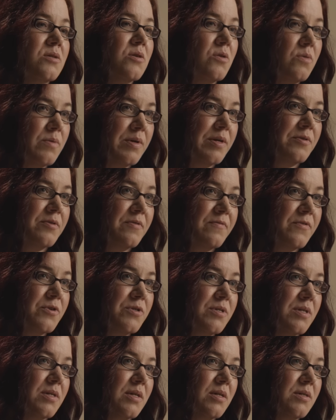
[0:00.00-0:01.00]
to go to a
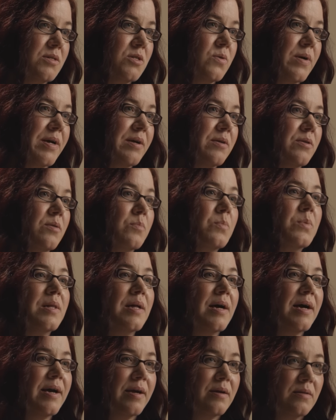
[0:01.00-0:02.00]
university so I could
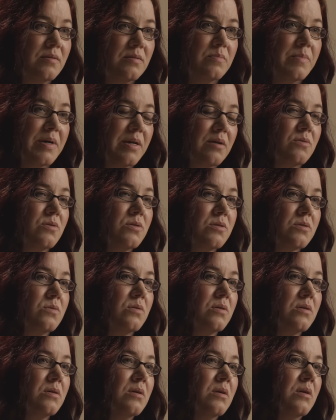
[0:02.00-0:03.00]
apply to medical school.